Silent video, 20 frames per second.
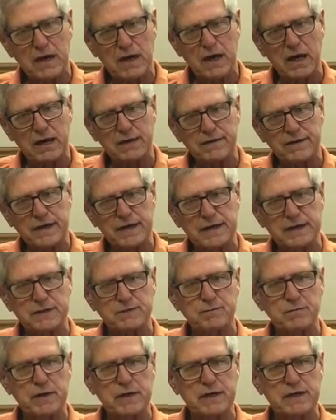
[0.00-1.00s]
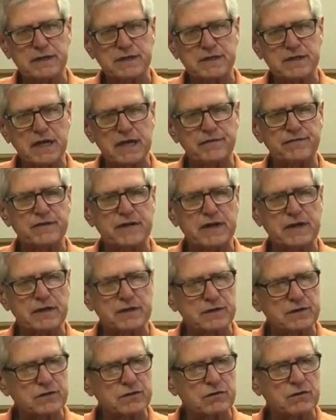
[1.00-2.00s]
I think it's been a safety
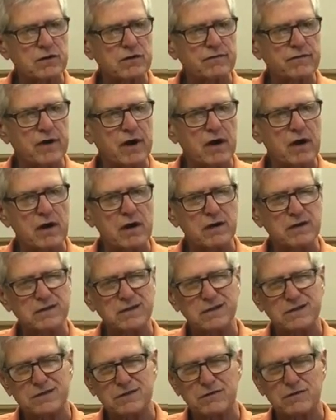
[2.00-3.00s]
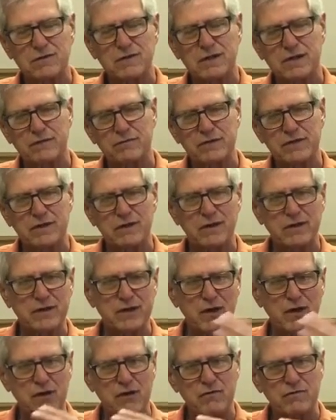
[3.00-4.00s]
concern of ours. Certainly when you're on
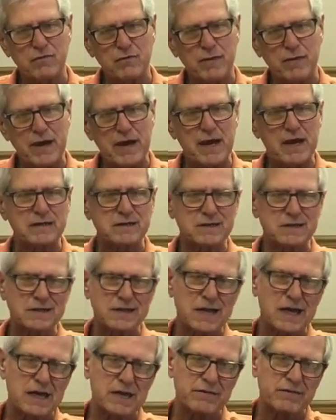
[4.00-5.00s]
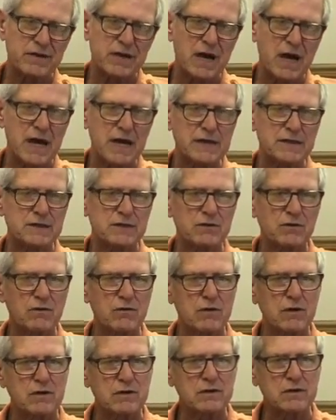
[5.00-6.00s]
the overpass, it's kind of an
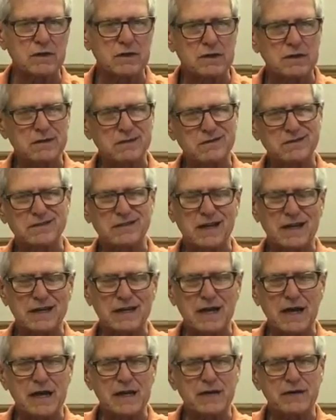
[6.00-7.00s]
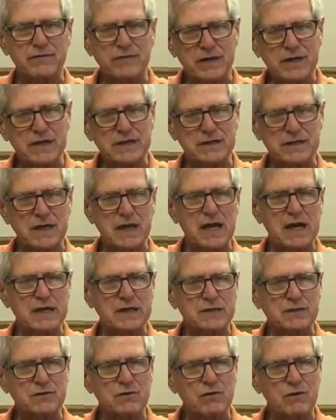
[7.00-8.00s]
eyesore. It's not kind of, it is an
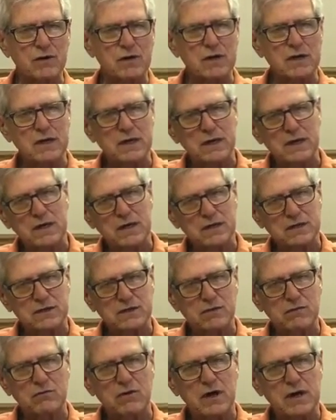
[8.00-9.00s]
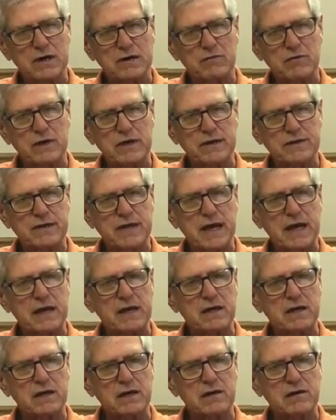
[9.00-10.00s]
eyesore. So we'll get that
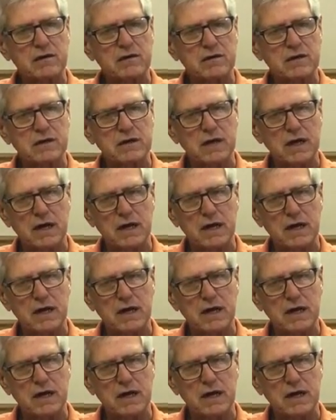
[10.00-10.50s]
cleared.